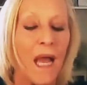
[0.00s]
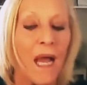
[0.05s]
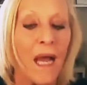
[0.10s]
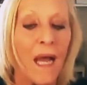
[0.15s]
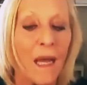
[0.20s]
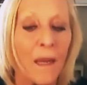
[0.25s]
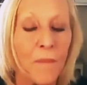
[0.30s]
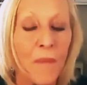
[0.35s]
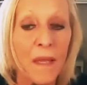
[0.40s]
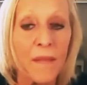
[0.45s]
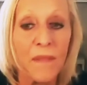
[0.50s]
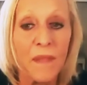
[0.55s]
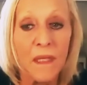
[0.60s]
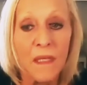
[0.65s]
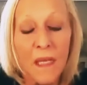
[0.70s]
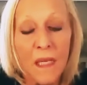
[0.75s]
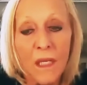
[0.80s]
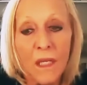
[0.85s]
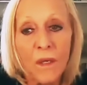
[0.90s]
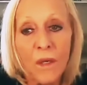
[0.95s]
Um,
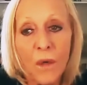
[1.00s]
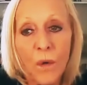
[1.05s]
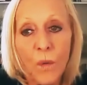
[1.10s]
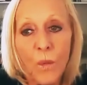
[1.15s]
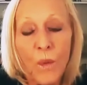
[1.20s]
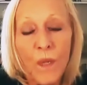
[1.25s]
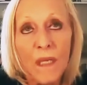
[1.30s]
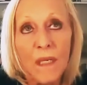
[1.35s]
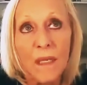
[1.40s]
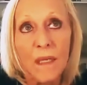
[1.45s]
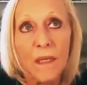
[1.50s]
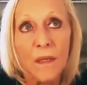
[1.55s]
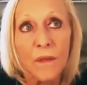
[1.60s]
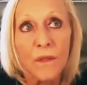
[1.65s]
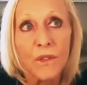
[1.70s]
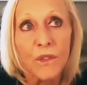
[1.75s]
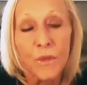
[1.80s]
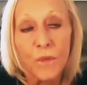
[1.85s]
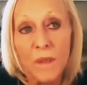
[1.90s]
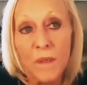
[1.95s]
and you know, we,
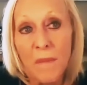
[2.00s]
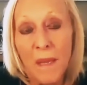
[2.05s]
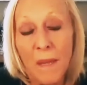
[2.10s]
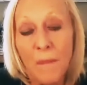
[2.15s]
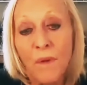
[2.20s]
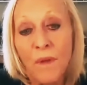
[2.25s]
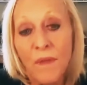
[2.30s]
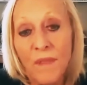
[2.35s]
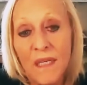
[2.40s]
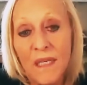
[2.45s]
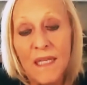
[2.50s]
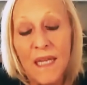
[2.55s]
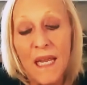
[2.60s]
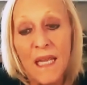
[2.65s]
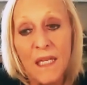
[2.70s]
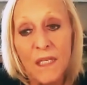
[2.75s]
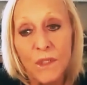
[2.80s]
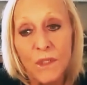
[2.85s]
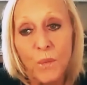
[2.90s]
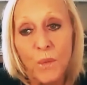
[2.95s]
do you remember the
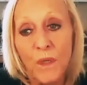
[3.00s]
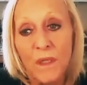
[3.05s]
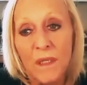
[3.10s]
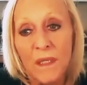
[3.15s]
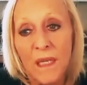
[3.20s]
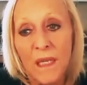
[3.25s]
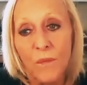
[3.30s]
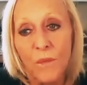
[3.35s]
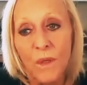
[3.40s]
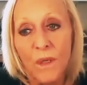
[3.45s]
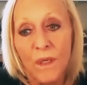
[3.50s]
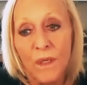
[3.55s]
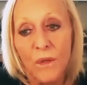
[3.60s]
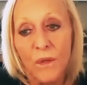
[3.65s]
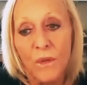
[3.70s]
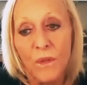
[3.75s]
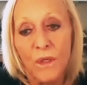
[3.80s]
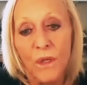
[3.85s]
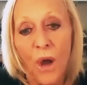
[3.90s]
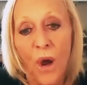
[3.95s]
days when they
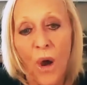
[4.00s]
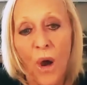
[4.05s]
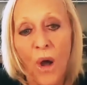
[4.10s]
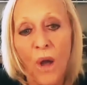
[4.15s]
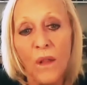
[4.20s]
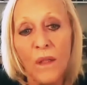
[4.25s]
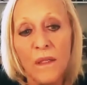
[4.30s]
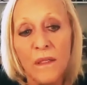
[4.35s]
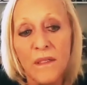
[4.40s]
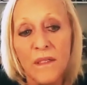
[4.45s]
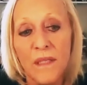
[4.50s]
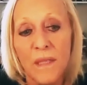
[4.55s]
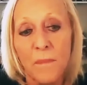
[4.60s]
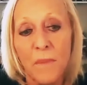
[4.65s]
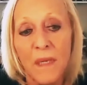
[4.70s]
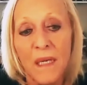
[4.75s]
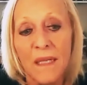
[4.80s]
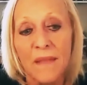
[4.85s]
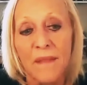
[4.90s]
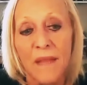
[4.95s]
you would call
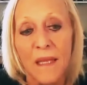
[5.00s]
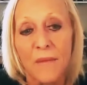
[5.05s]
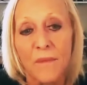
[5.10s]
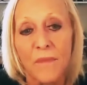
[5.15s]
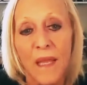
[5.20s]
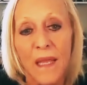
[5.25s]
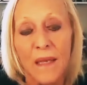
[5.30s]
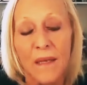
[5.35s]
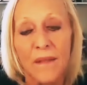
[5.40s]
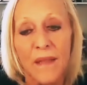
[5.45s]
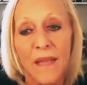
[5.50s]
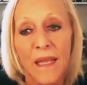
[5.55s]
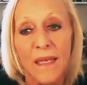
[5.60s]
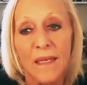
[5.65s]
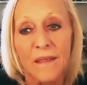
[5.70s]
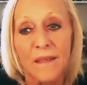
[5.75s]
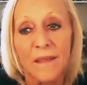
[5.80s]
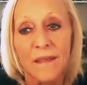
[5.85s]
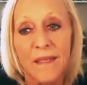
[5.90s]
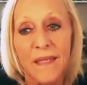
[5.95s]
somebody and they they
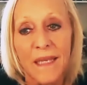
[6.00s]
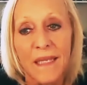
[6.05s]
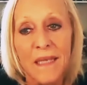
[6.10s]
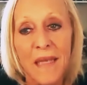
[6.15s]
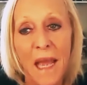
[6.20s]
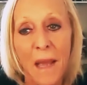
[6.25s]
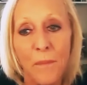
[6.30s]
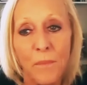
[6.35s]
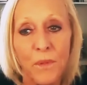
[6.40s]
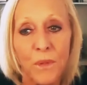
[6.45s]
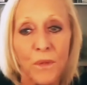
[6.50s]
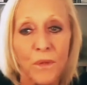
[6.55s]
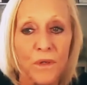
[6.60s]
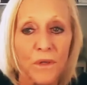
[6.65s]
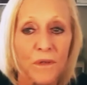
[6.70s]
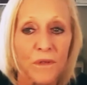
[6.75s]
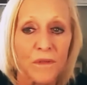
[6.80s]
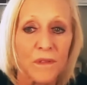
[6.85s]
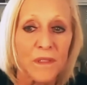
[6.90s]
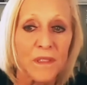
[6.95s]
they kidnap
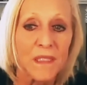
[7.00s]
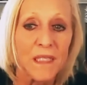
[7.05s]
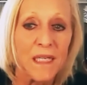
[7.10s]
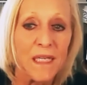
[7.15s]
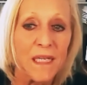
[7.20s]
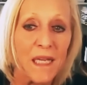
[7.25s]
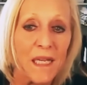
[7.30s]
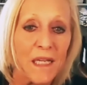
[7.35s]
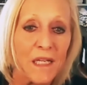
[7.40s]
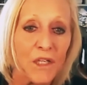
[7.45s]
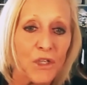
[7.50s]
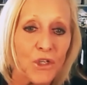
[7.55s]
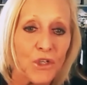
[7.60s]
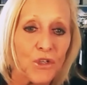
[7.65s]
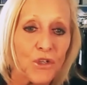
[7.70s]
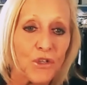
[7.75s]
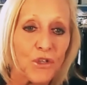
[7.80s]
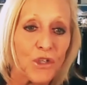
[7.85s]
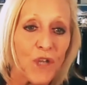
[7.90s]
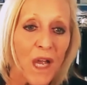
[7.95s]
your
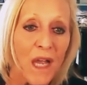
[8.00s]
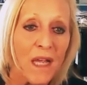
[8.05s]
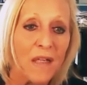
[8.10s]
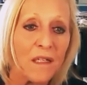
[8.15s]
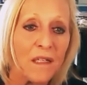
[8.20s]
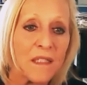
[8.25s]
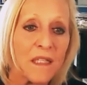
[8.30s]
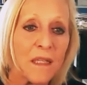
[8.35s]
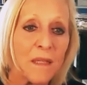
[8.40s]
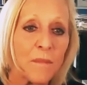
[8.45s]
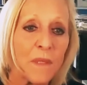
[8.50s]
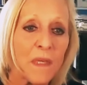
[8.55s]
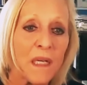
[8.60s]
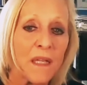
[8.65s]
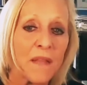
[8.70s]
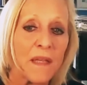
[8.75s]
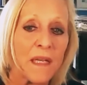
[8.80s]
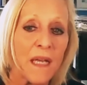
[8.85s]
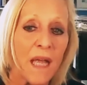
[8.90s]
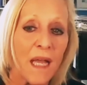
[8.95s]
teenage child in the
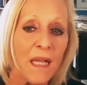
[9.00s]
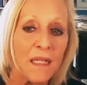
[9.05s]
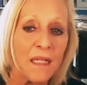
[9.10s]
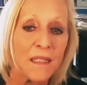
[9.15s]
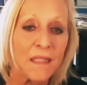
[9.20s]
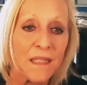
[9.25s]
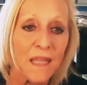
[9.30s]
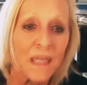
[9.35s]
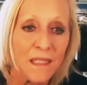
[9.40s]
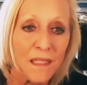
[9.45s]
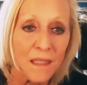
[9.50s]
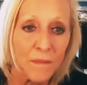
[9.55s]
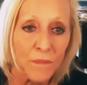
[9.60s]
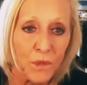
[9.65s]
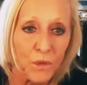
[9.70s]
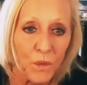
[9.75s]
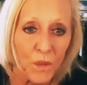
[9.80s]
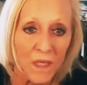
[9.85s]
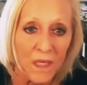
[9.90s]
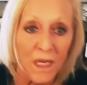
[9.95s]
middle of the night and send them
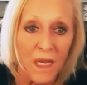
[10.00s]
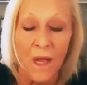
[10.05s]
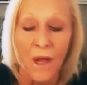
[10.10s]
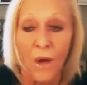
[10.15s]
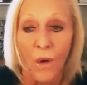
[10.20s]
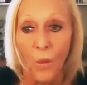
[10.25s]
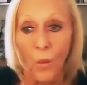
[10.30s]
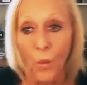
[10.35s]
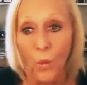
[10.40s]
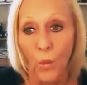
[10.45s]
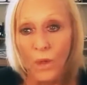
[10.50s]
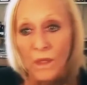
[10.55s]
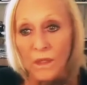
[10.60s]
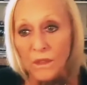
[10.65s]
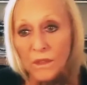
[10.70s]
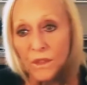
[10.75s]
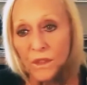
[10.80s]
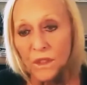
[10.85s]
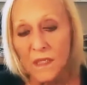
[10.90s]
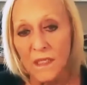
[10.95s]
to a
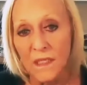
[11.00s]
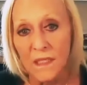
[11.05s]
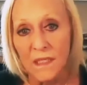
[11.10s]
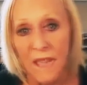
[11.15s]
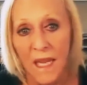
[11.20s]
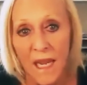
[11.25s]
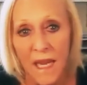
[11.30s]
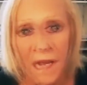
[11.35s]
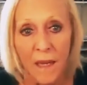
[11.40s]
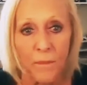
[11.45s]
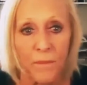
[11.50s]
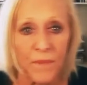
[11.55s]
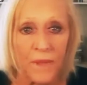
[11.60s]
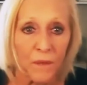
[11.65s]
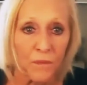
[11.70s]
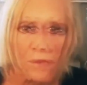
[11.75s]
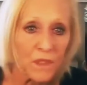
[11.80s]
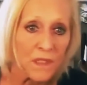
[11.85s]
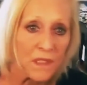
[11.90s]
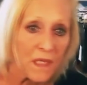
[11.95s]
wilderness camp
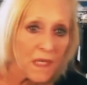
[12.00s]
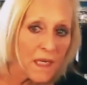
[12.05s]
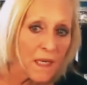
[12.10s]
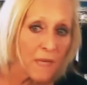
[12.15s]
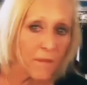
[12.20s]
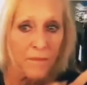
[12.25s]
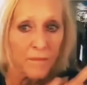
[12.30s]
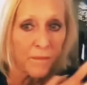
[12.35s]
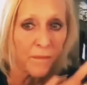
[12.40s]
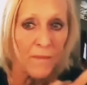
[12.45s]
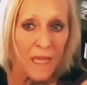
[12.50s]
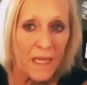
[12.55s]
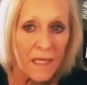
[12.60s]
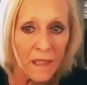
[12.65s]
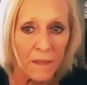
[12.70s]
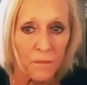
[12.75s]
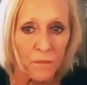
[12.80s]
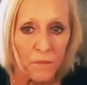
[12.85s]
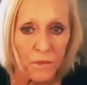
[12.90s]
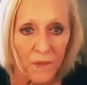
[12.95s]
that was going to yeah.
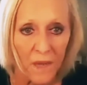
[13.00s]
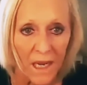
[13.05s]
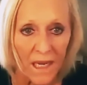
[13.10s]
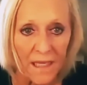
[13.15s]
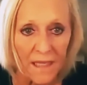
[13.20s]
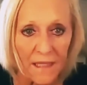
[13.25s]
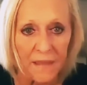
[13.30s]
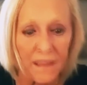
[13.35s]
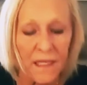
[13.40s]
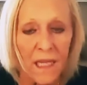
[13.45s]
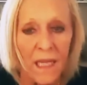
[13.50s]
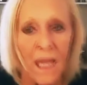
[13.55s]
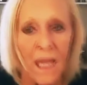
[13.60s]
make them right.